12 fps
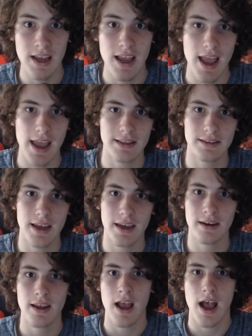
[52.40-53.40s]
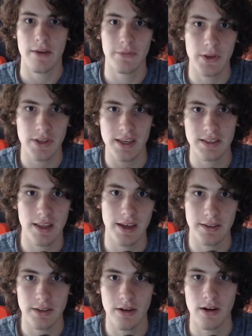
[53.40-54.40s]
and then a few days
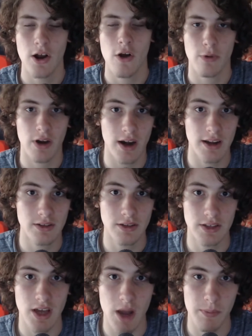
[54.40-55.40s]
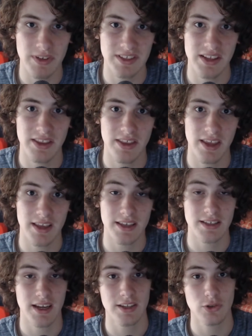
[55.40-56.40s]
later we're gonna do the opposite thing. He's
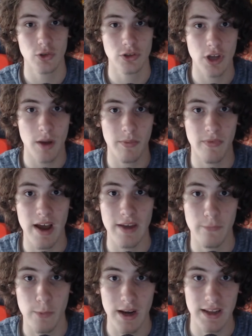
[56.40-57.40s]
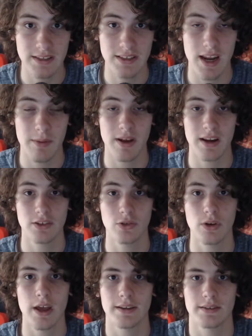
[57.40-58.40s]
gonna do top 5 villains and I'm gonna do
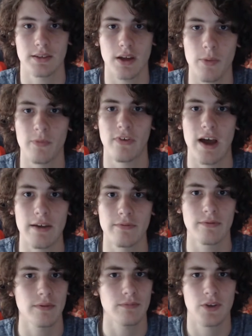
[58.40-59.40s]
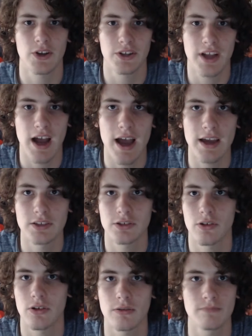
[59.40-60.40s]
like top 5 good guys
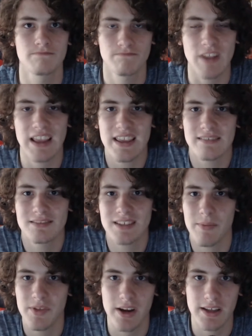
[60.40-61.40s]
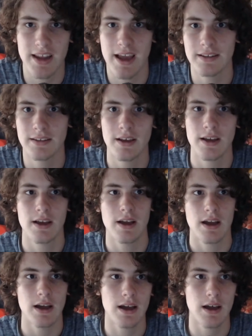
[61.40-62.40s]
or something like that
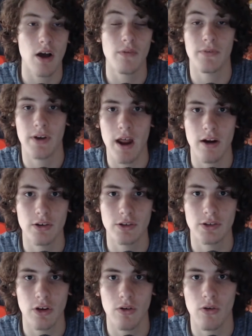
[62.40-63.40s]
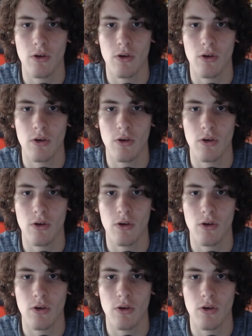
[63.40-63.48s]
of Naruto /